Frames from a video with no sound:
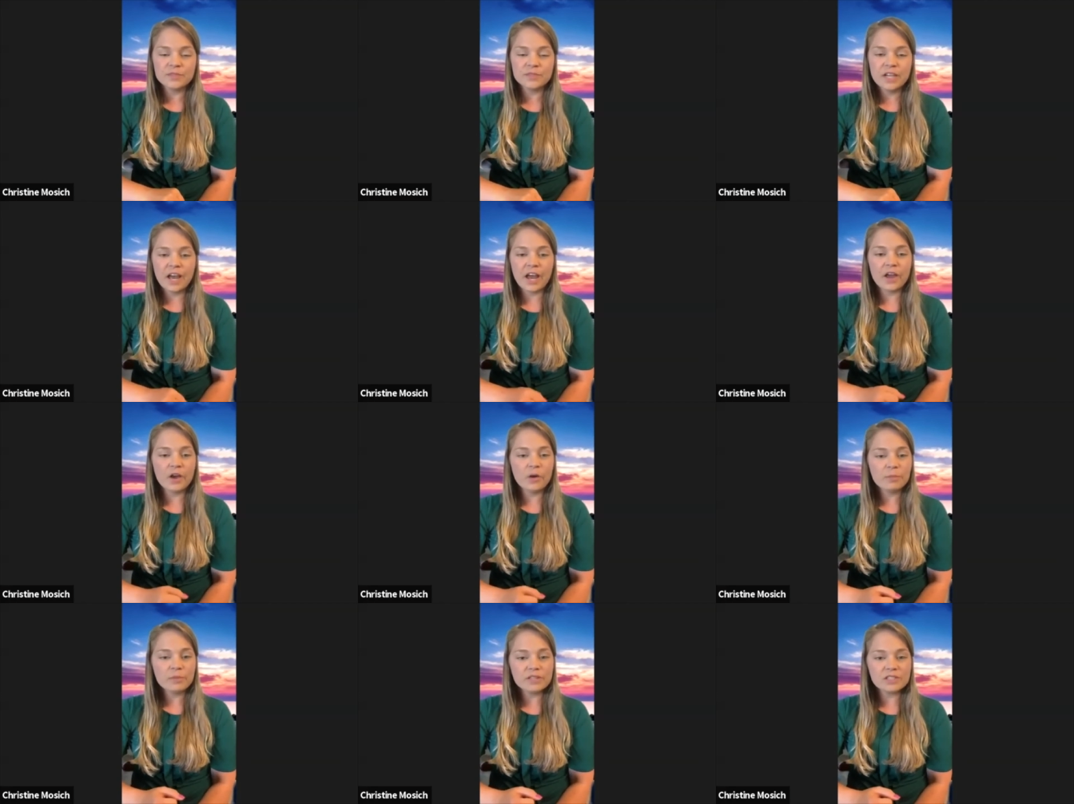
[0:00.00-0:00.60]
I
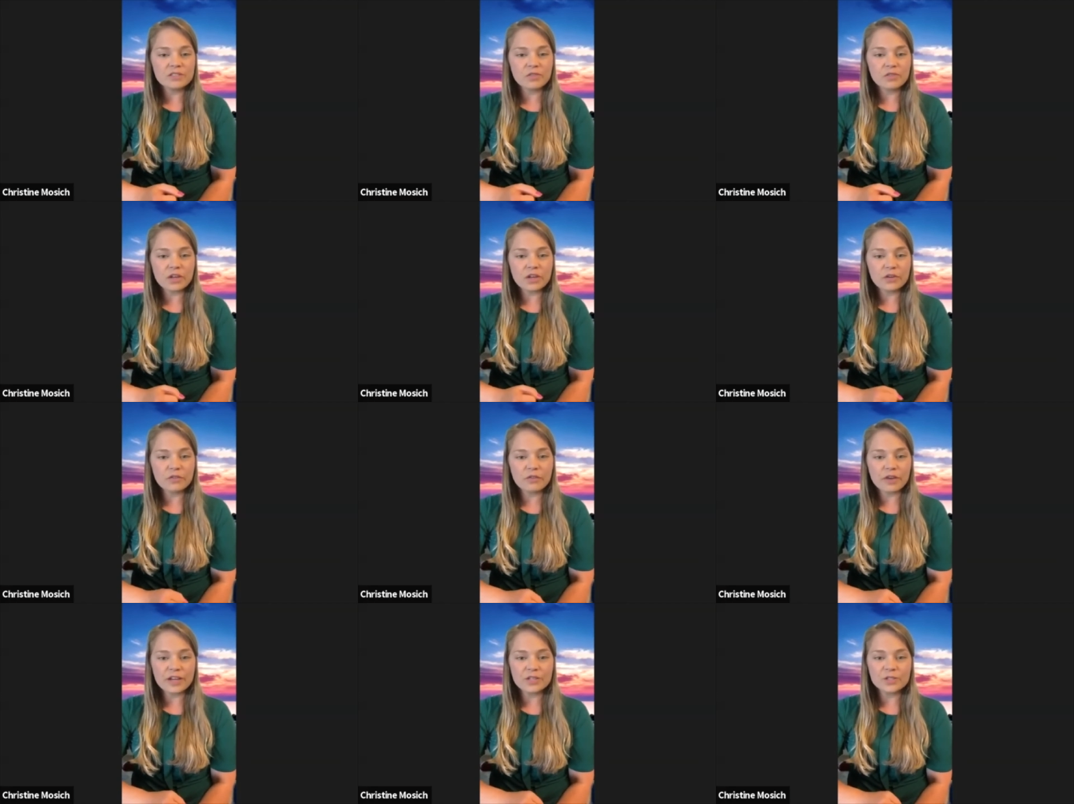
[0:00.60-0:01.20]
hope this video
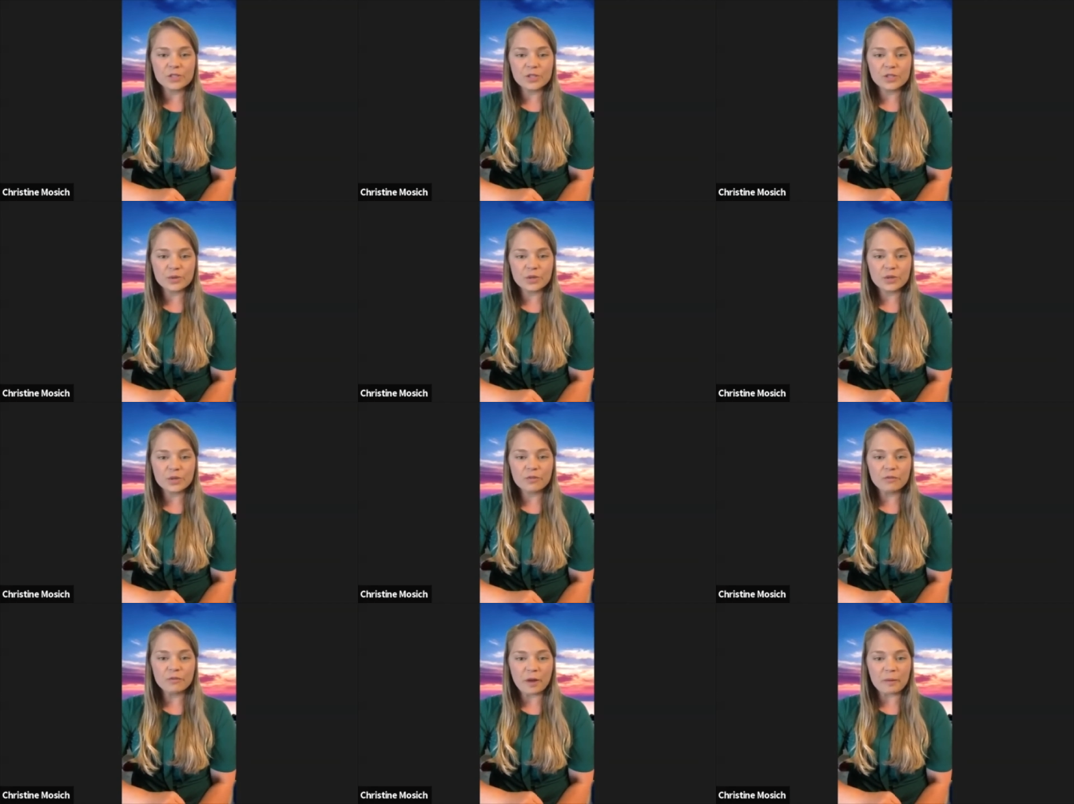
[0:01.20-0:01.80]
finds you and your
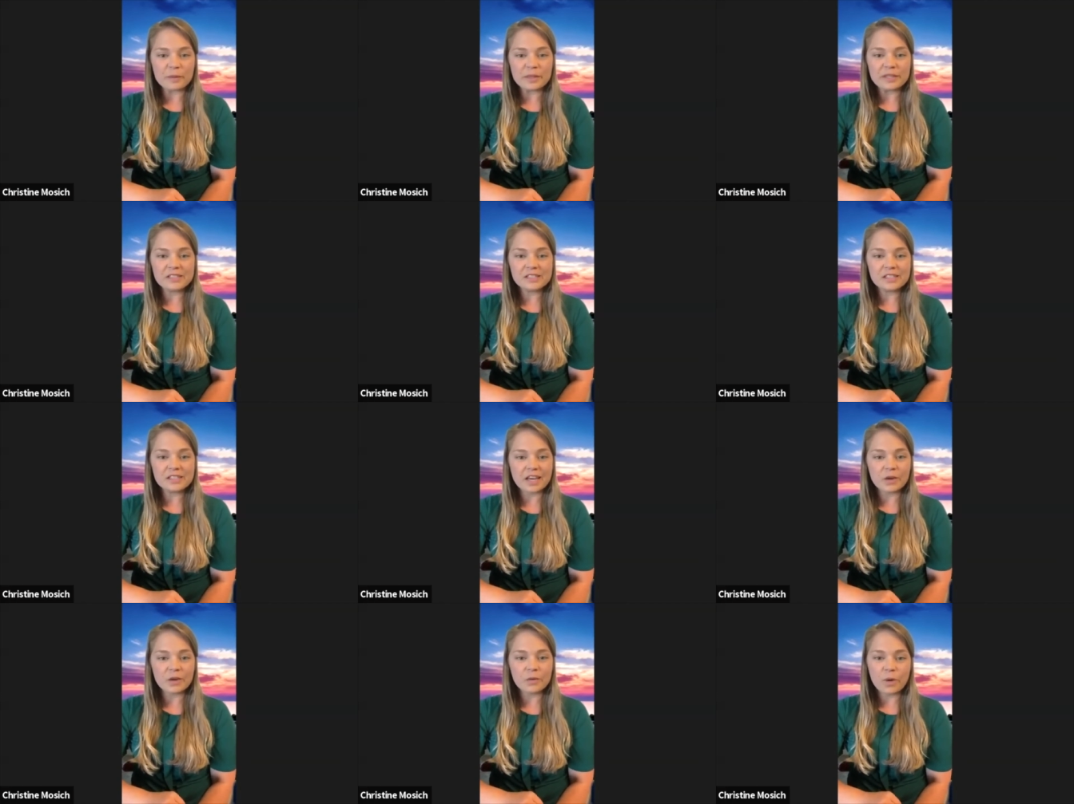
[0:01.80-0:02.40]
family
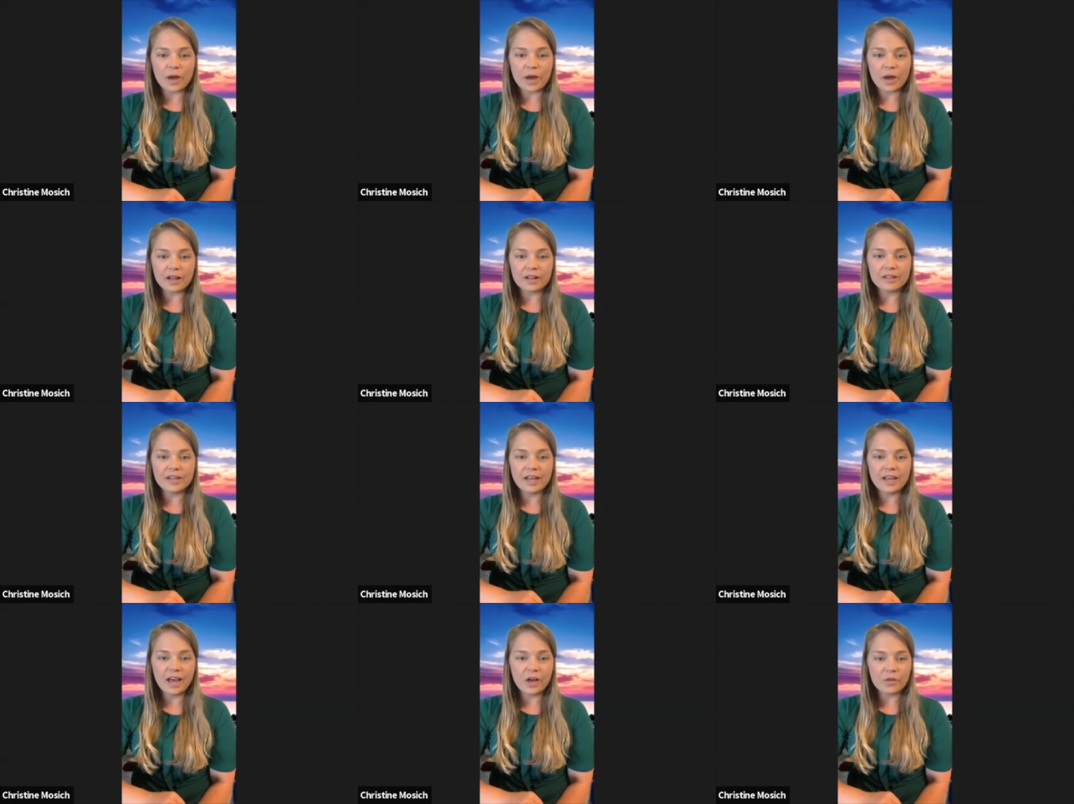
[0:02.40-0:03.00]
staying well and
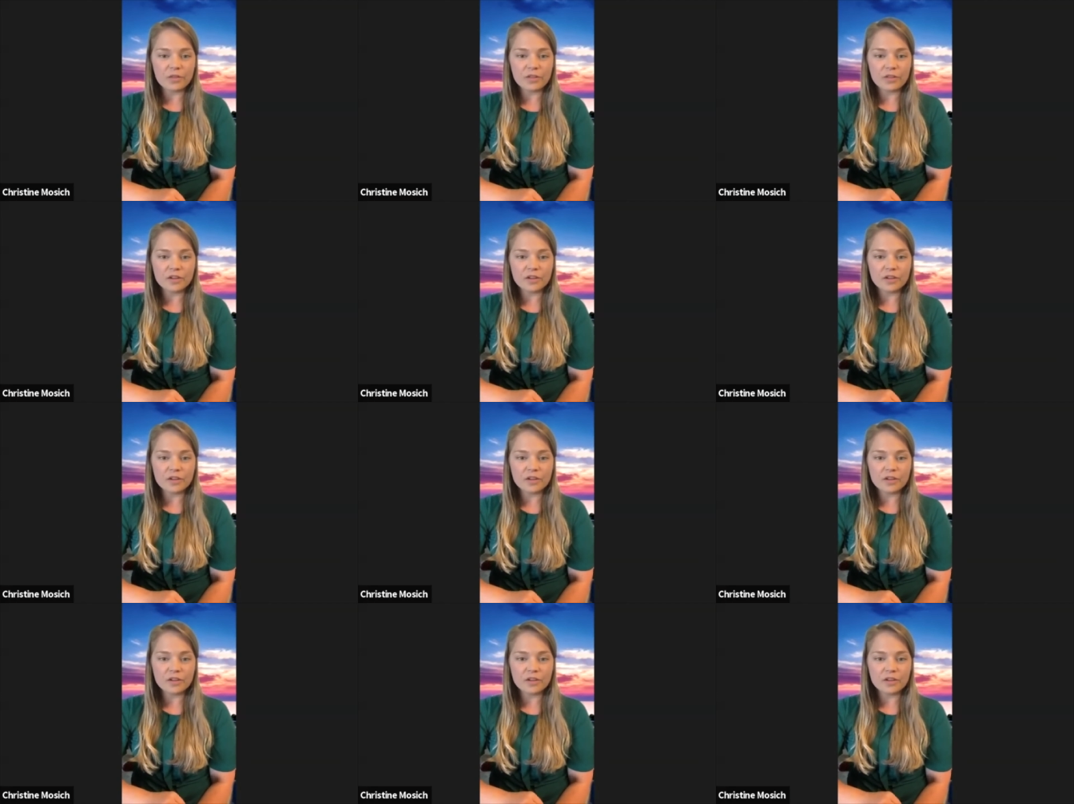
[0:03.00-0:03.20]
healthy